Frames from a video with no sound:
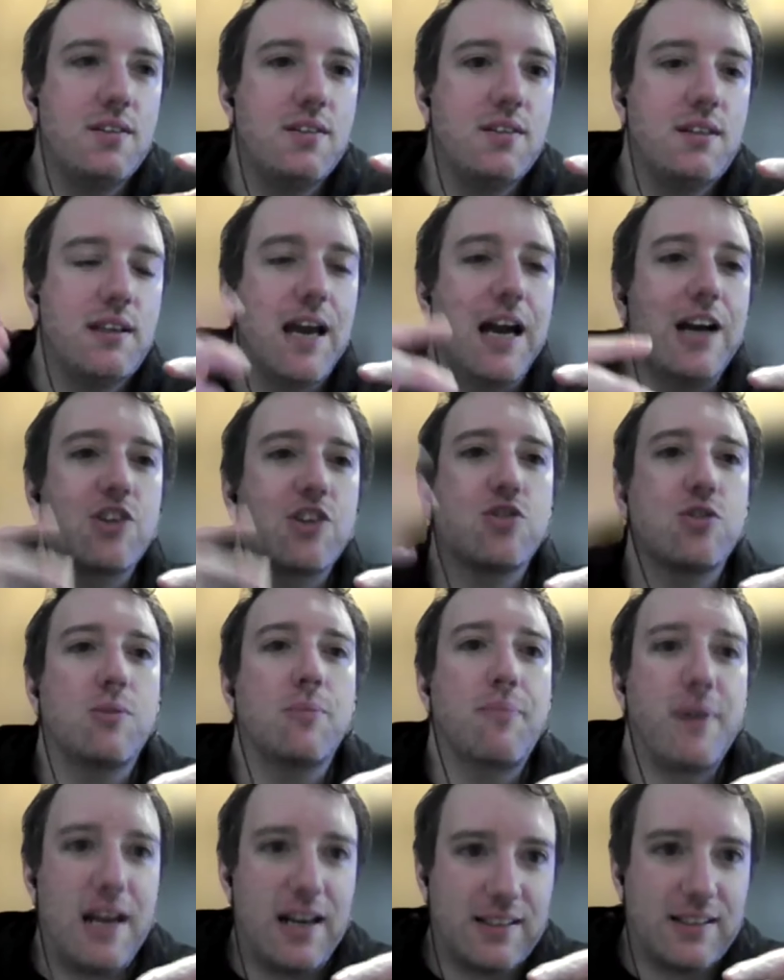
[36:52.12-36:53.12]
the actual
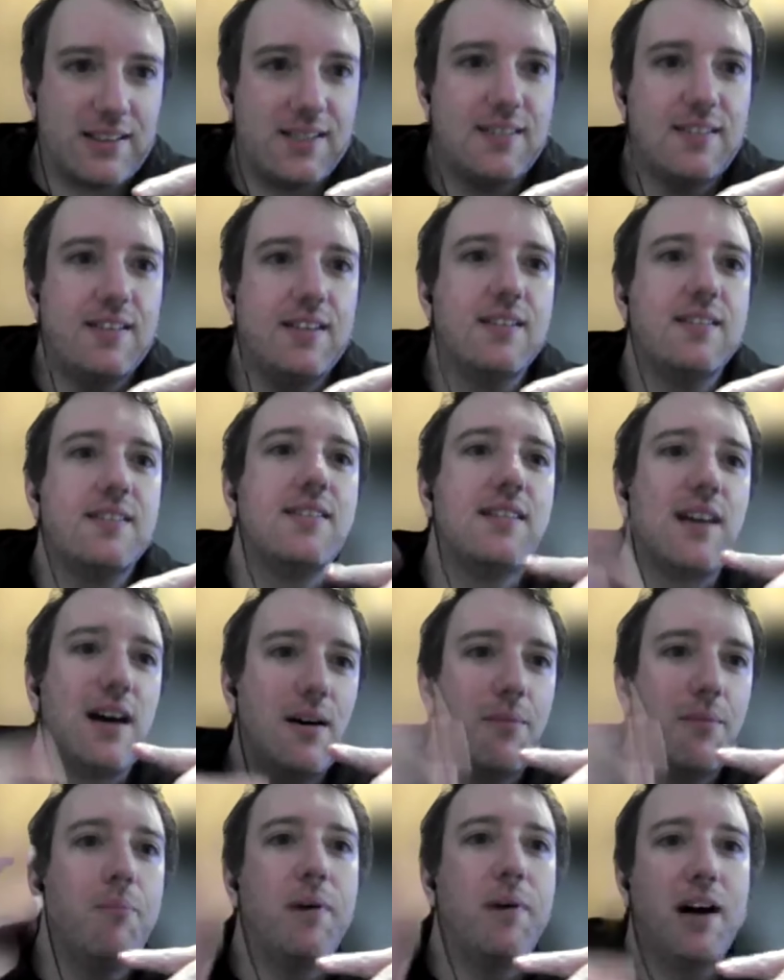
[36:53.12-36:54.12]
practices
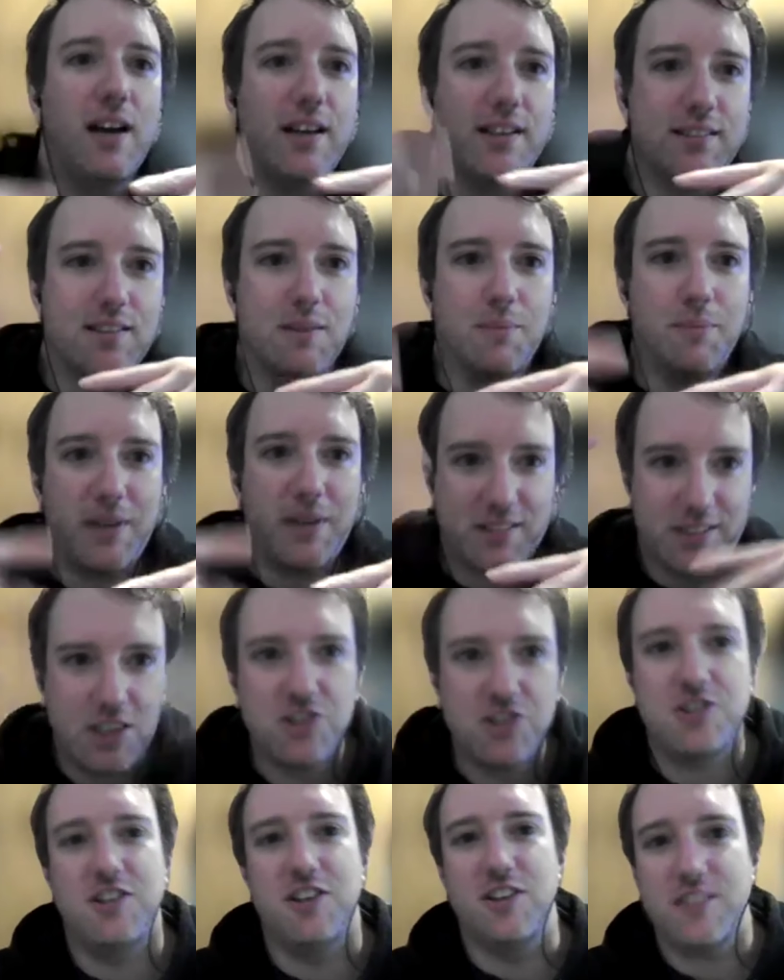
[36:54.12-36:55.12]
done by the
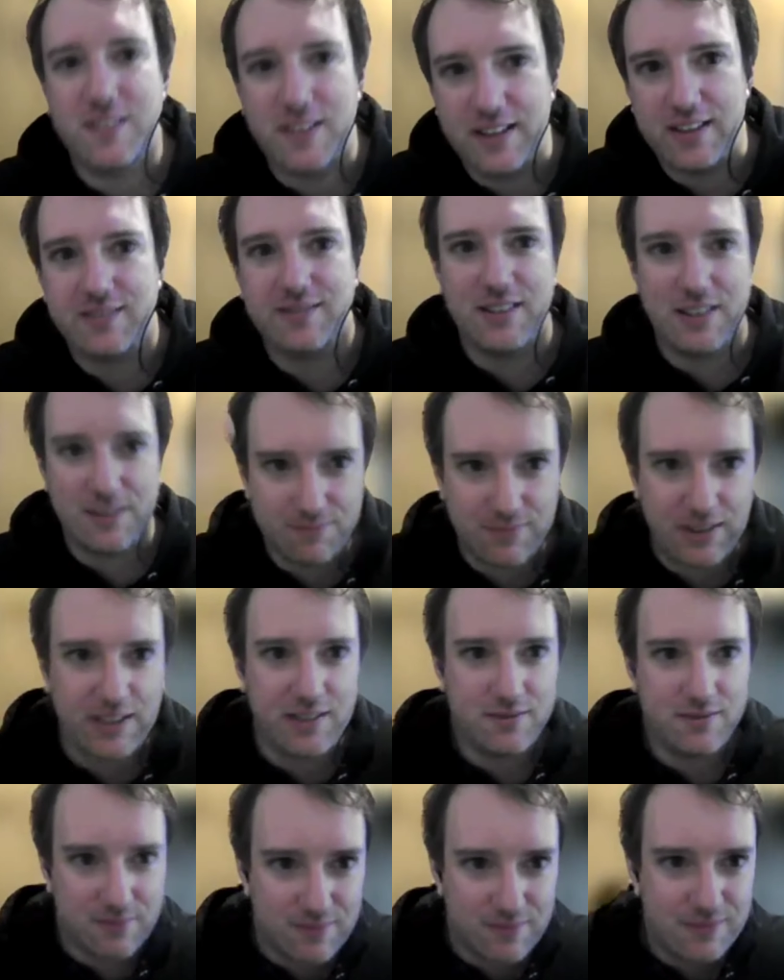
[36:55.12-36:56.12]
practitioners, like that,
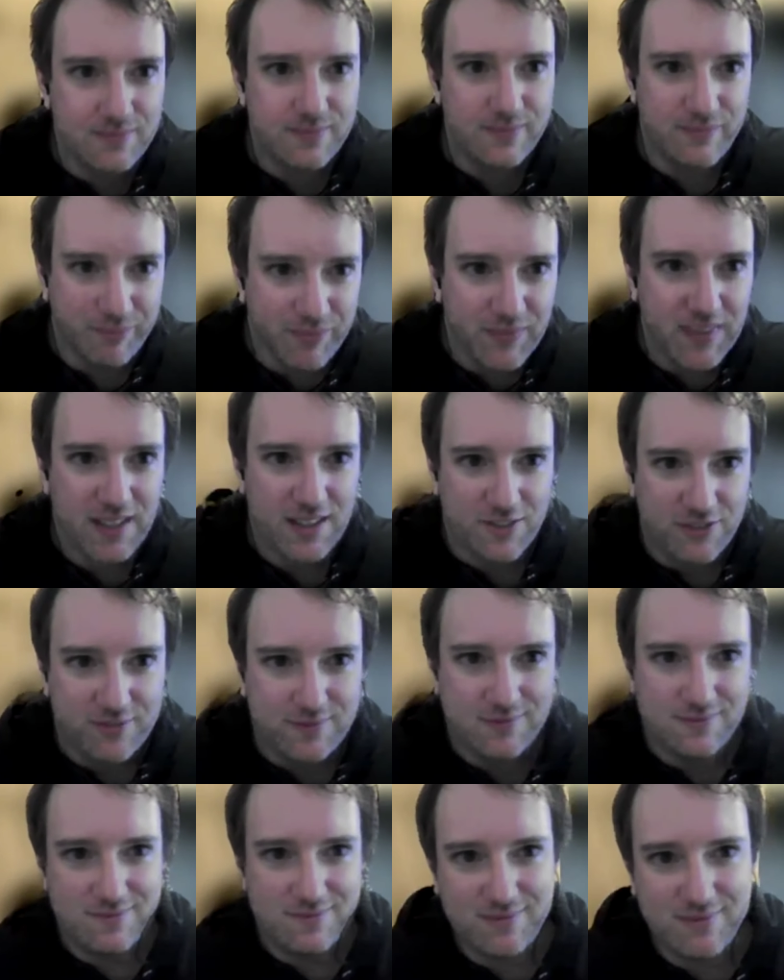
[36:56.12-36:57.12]
like
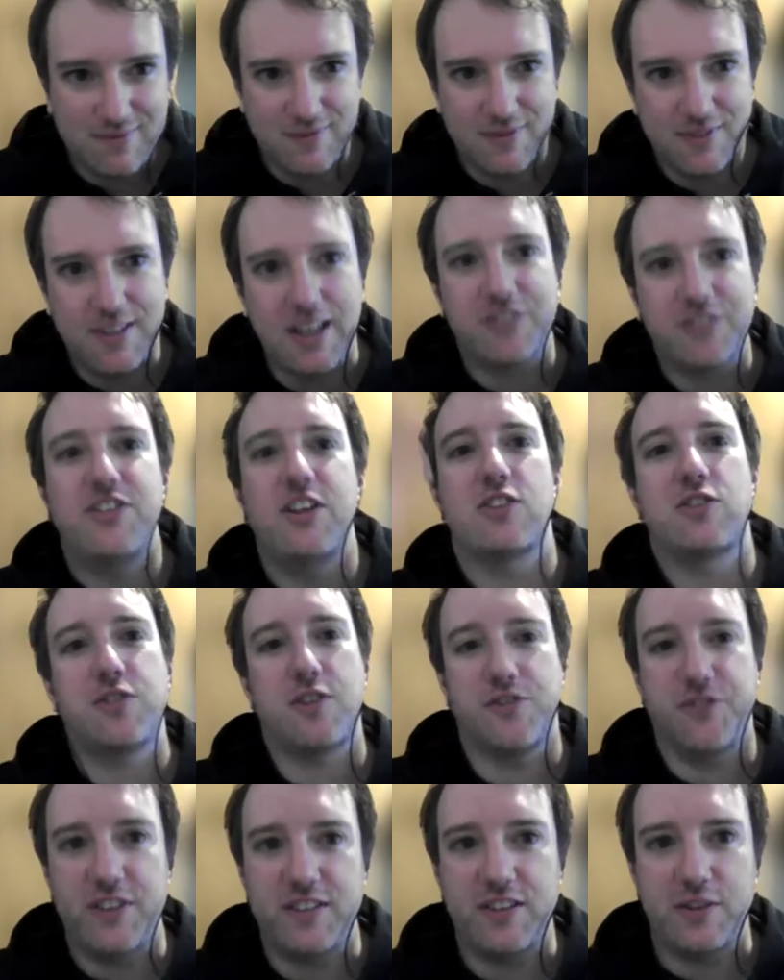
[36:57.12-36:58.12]
not philosophers
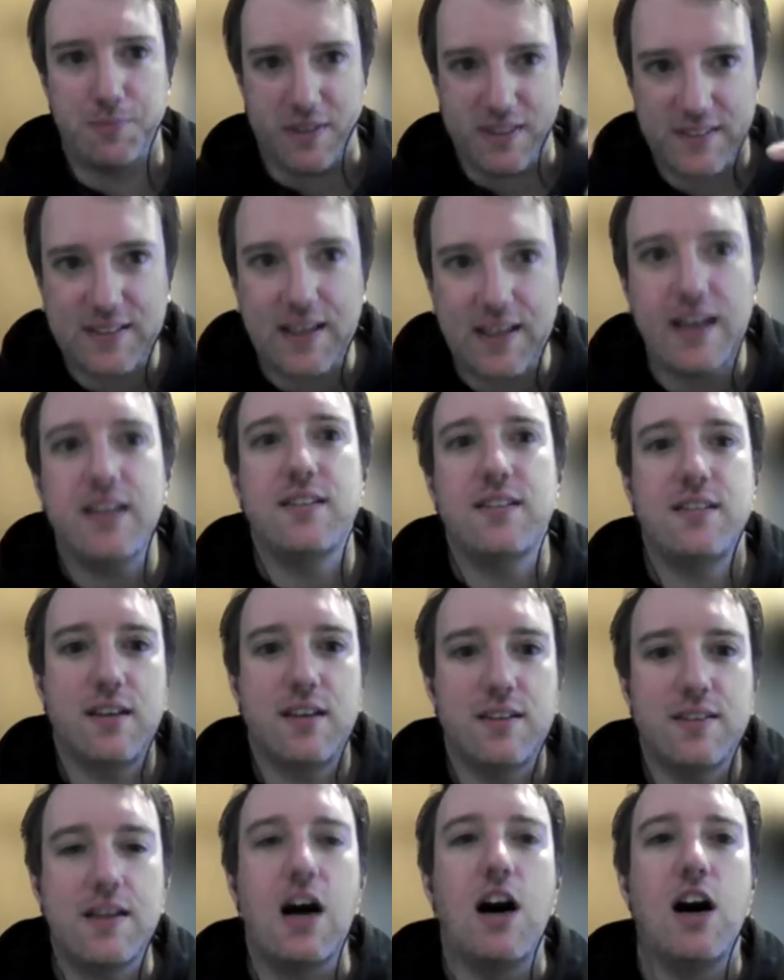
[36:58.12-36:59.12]
of physics but
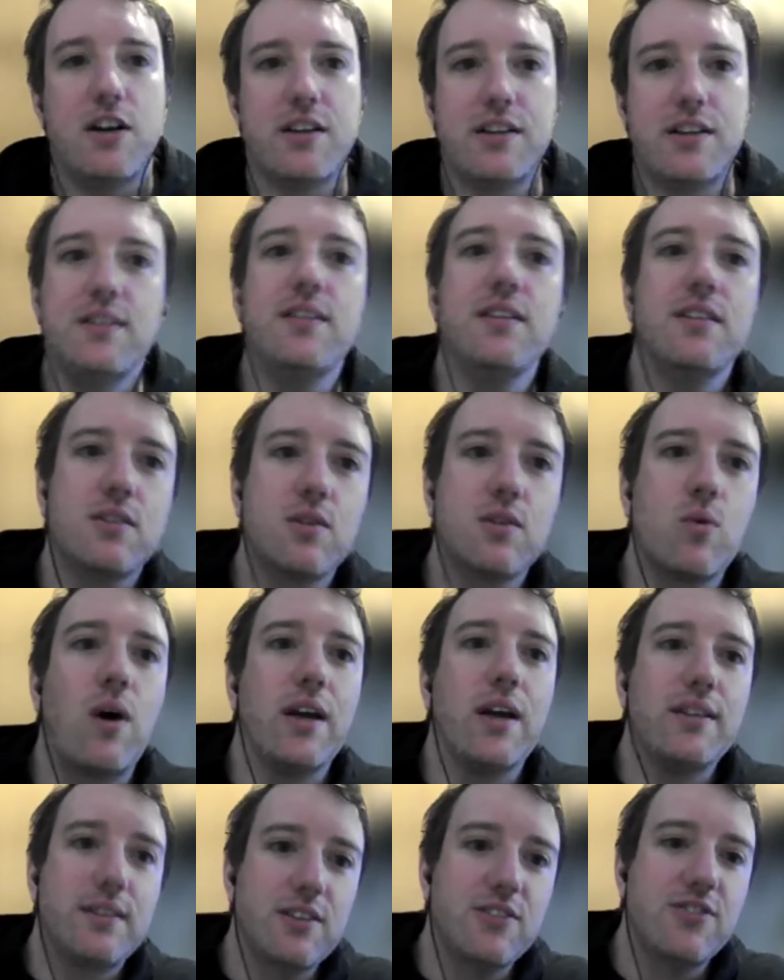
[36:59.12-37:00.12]
scientists, are indeed
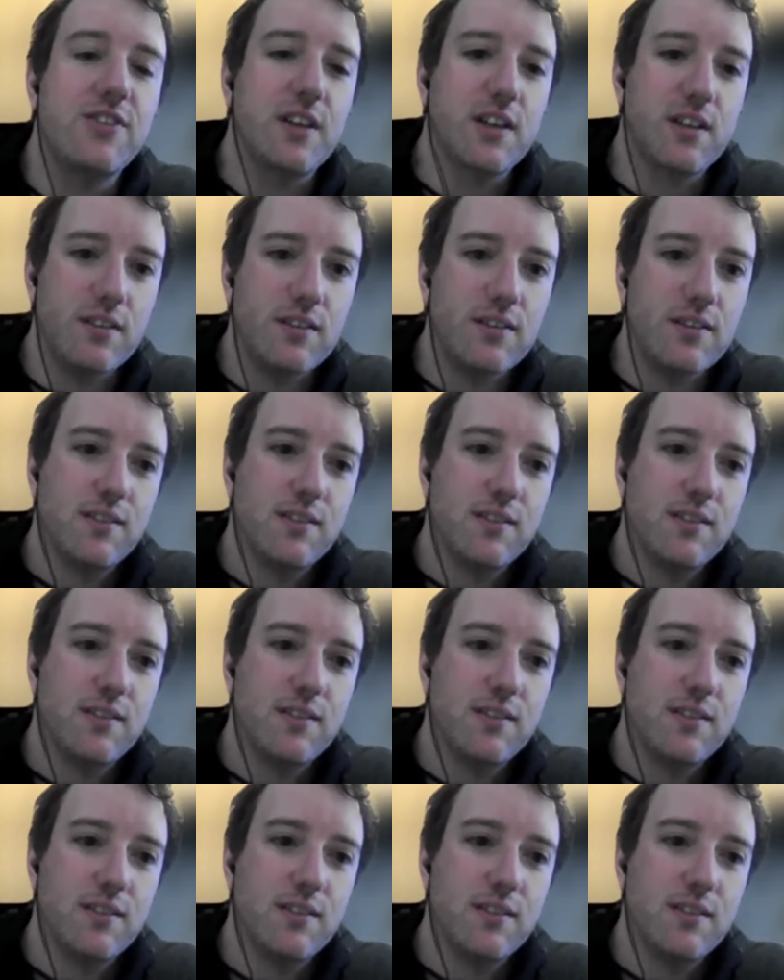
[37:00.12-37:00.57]
quite different.